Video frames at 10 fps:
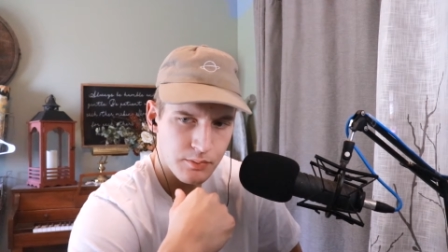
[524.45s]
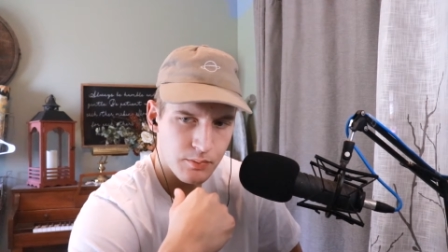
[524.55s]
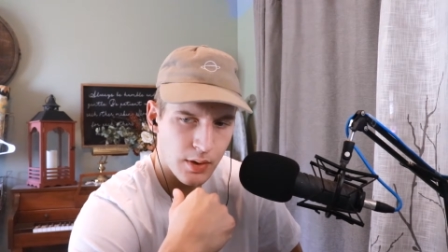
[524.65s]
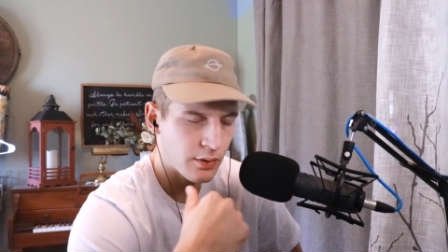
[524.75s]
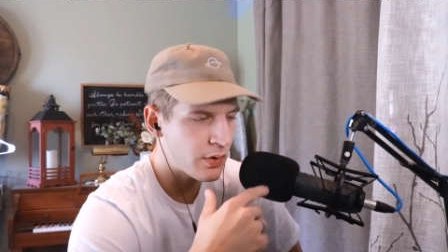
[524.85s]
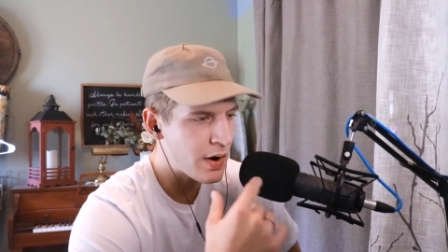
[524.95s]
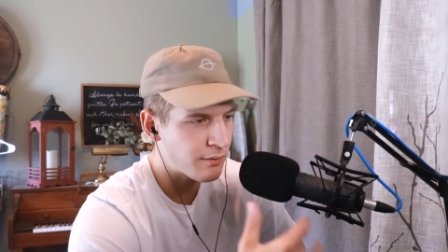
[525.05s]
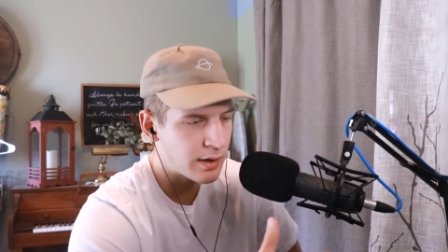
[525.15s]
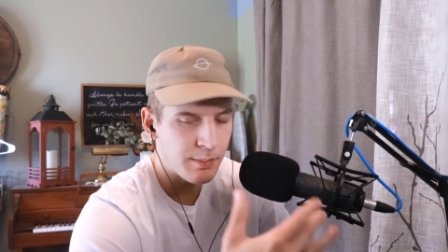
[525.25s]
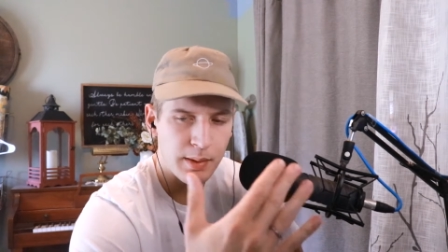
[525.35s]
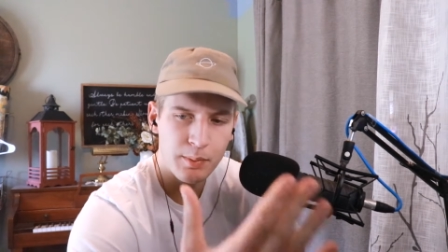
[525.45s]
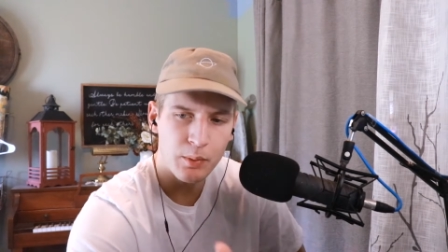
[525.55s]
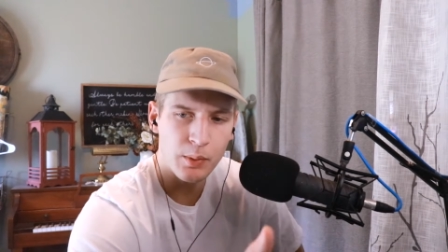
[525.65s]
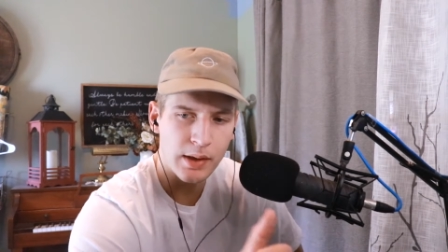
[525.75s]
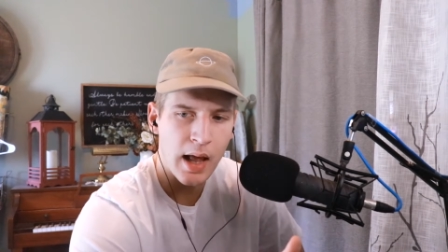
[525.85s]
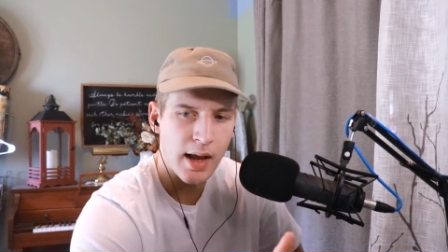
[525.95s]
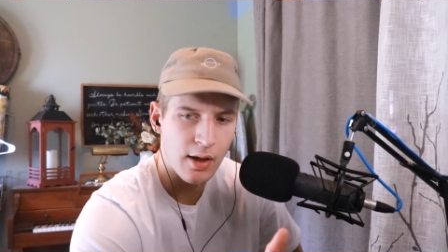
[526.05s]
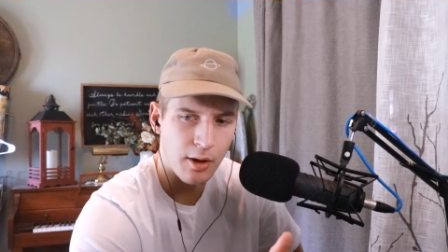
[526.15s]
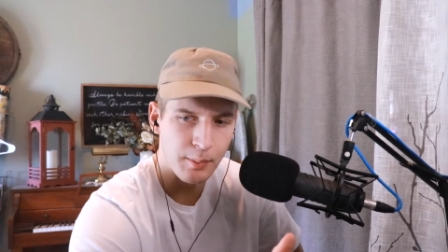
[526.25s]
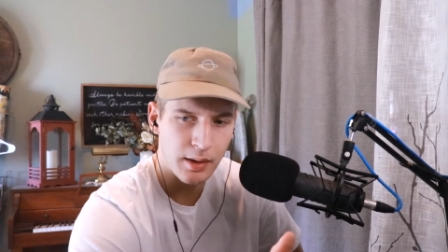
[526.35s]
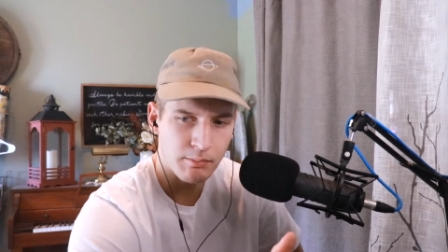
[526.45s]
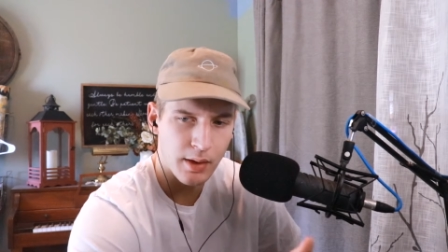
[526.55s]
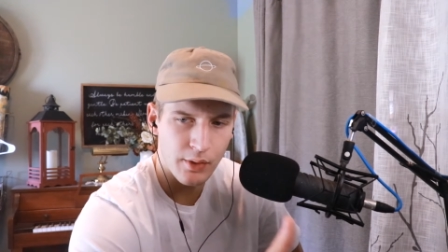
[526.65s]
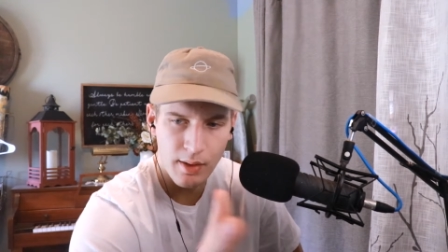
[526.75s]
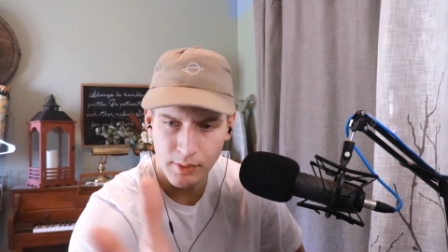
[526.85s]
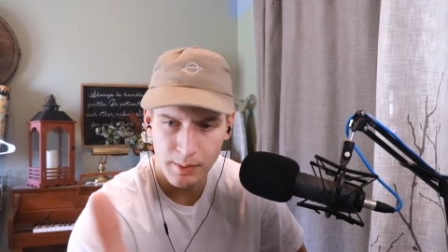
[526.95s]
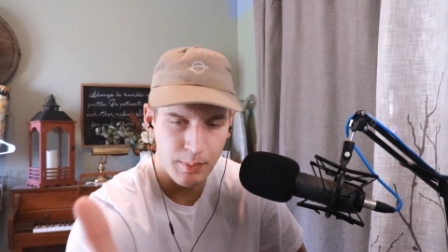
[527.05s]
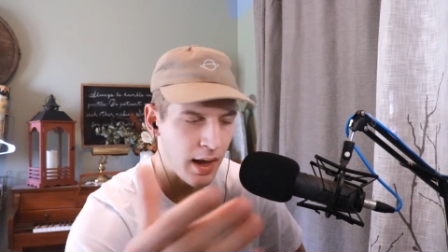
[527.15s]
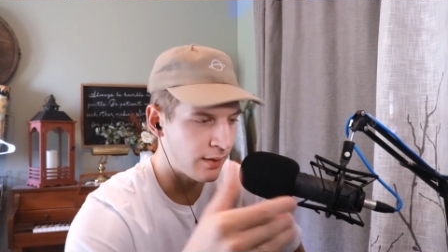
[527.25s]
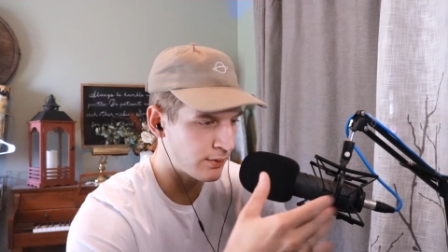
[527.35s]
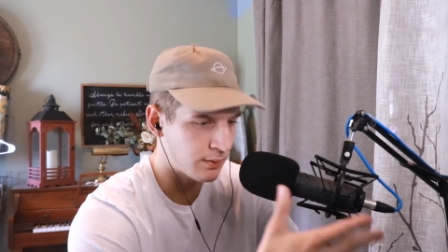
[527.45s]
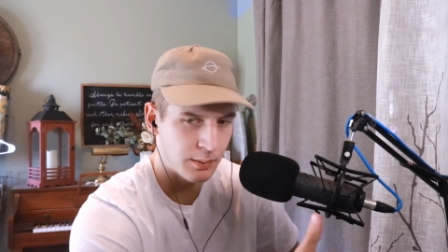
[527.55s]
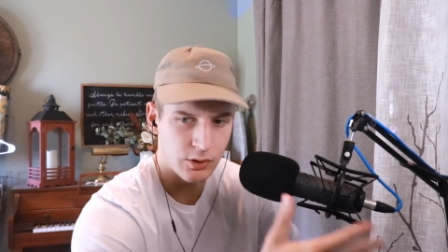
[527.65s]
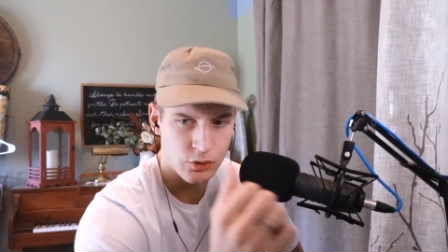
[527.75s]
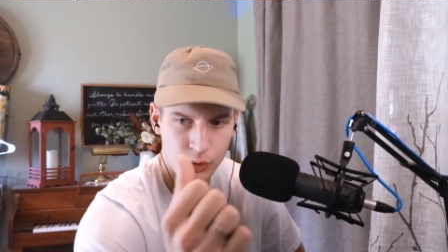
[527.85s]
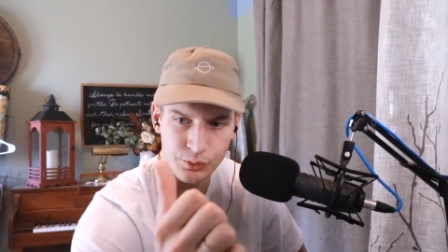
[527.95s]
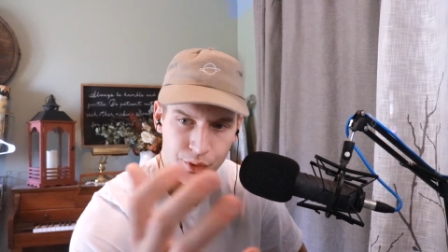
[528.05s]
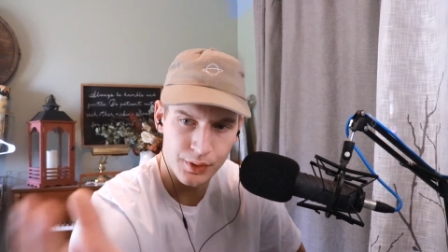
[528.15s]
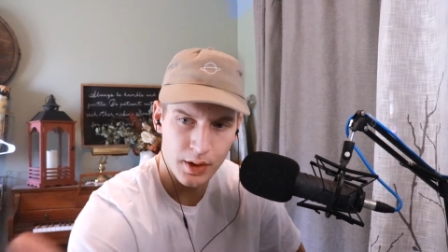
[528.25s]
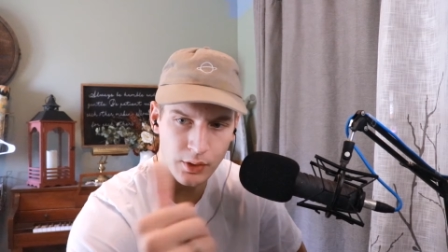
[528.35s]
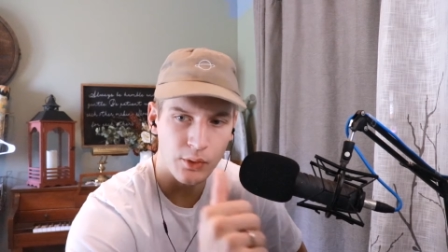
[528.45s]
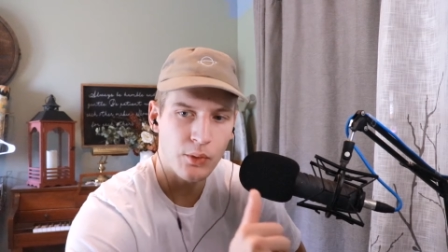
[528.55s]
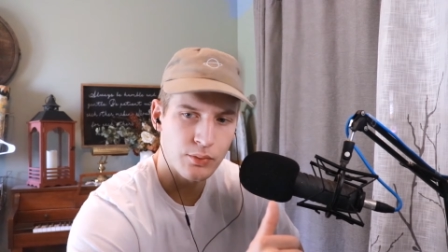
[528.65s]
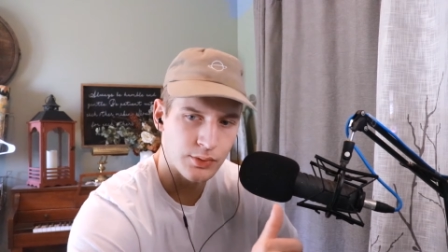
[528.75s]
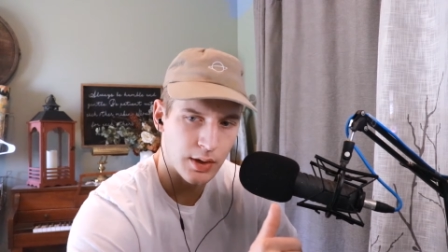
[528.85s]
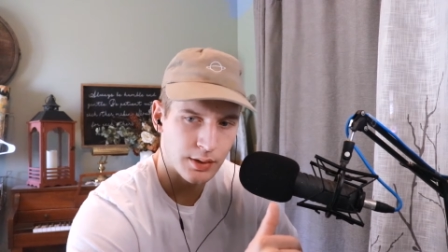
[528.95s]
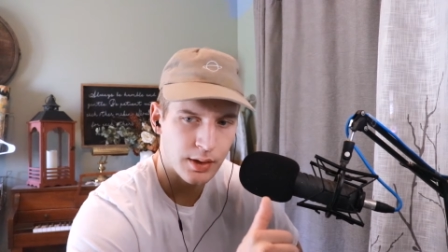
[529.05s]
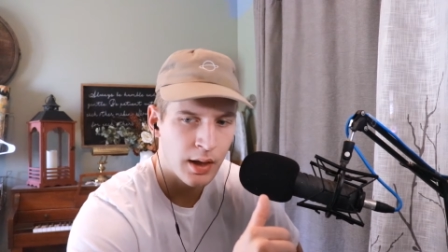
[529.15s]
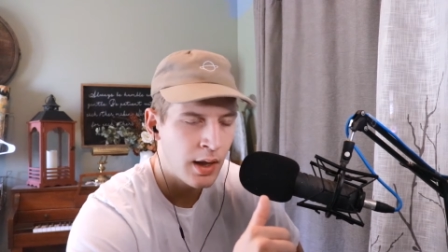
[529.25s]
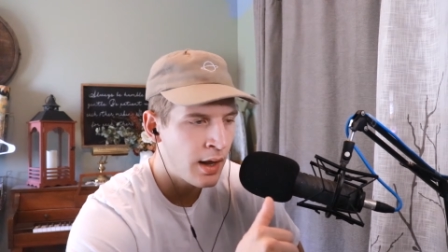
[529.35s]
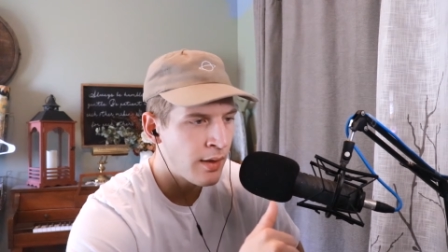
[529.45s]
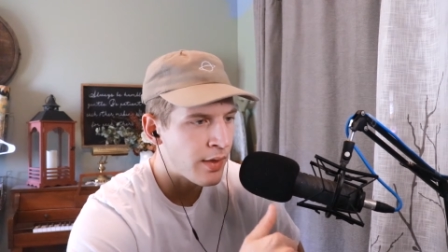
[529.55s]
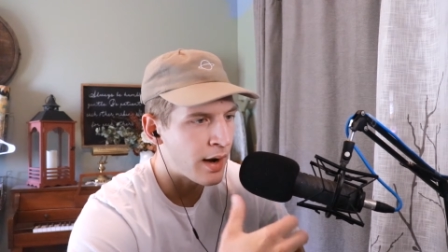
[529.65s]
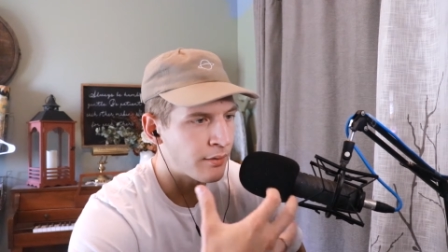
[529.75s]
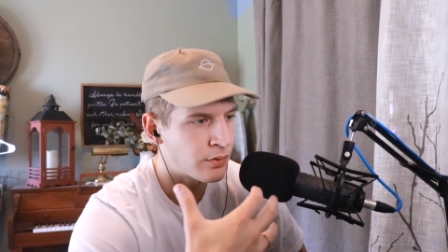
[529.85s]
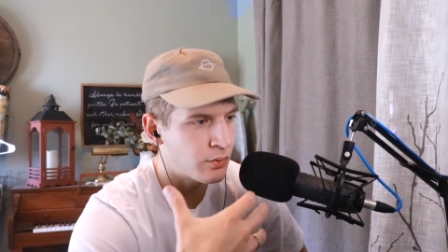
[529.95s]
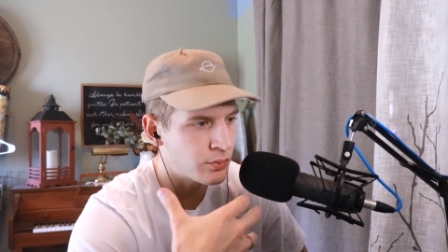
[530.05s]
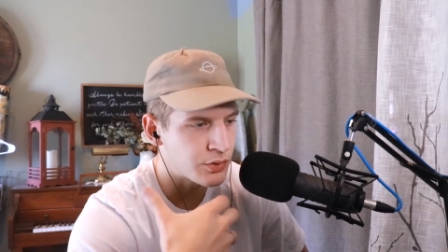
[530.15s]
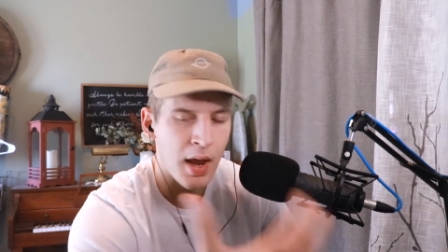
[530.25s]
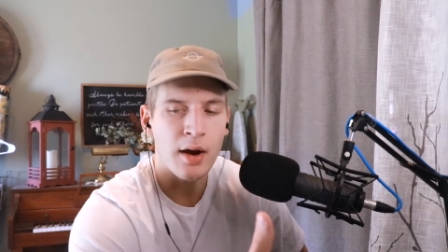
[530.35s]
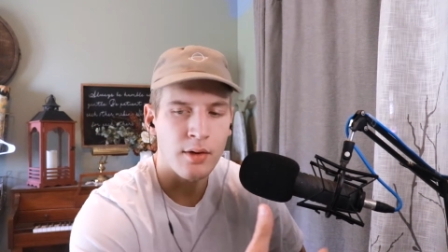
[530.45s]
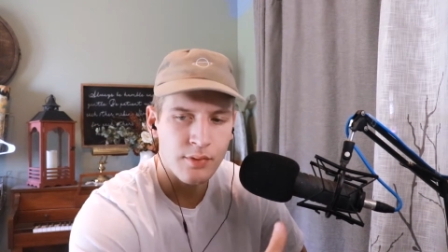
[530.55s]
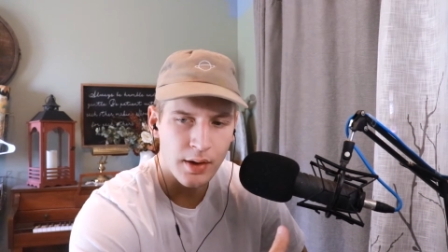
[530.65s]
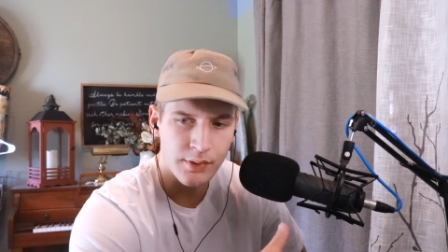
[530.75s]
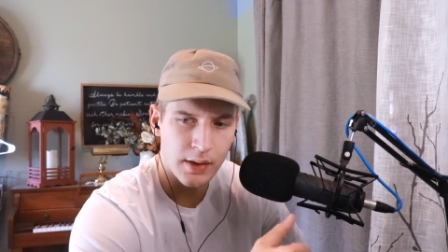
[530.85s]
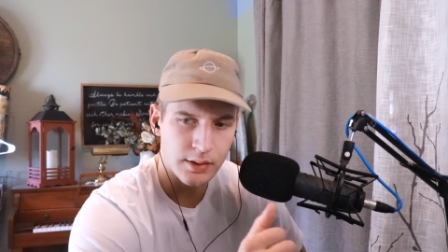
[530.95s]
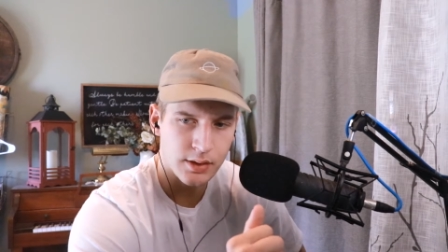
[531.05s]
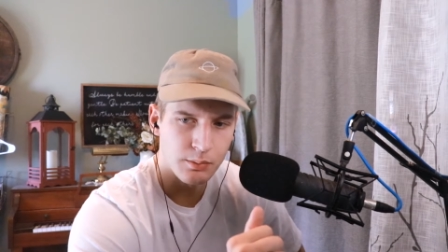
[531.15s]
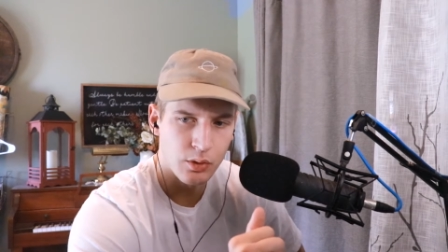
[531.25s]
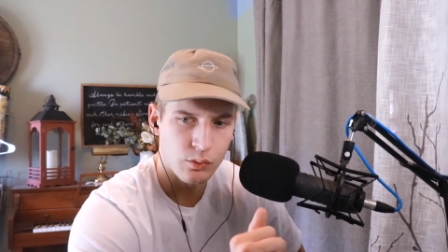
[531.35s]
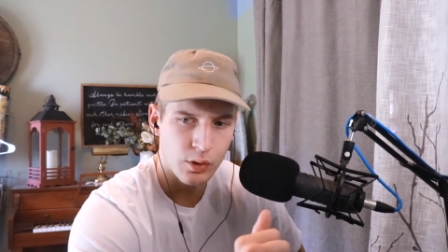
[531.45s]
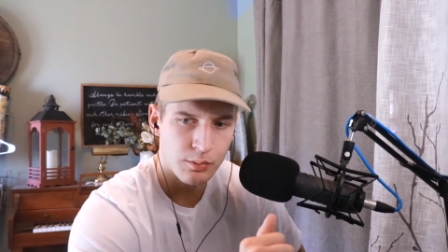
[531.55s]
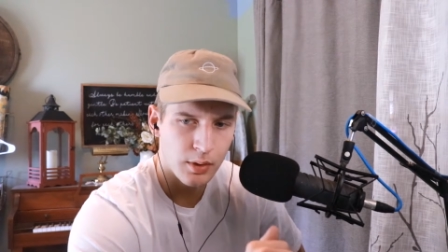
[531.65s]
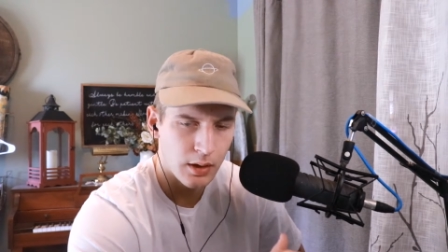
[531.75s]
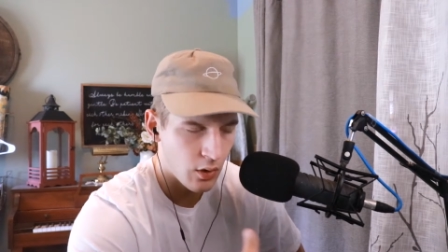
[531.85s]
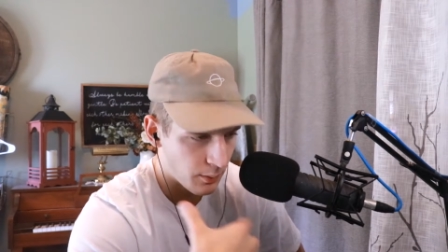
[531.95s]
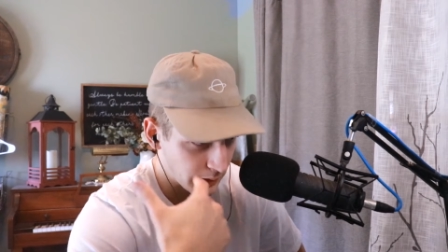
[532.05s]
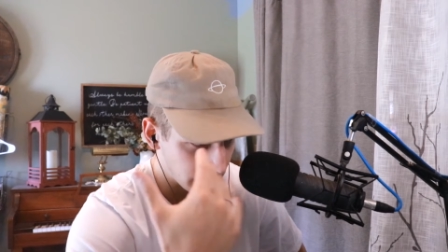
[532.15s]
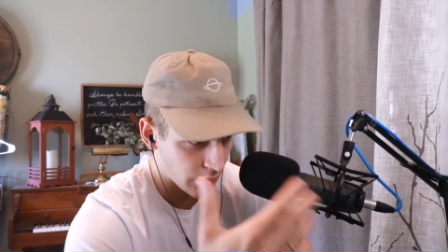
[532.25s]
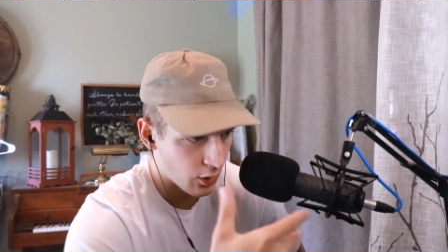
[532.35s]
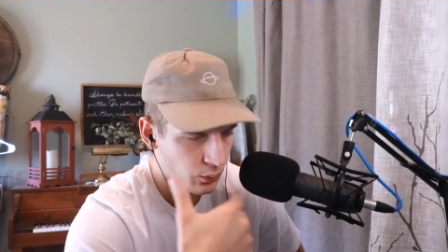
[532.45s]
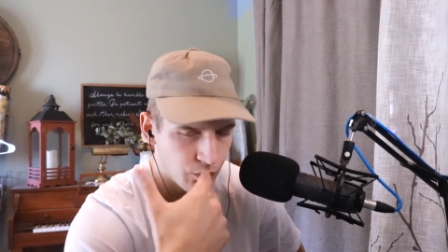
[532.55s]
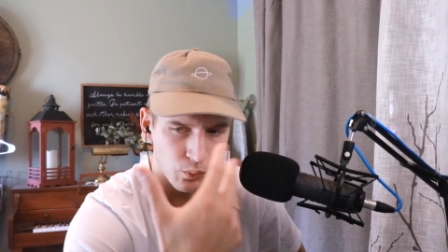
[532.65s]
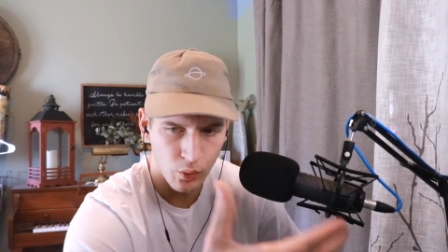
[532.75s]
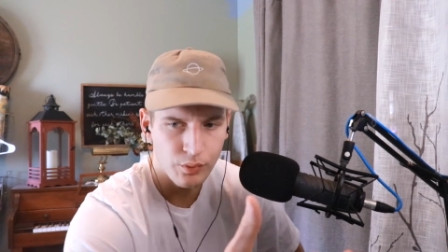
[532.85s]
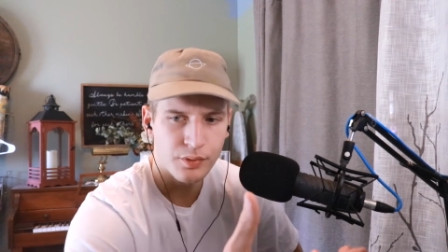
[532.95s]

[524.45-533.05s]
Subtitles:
I don't have any people relying on me. I don't have any pets, any children, a girlfriend that have to sacrifice things to move with me. I'm a lone wolf,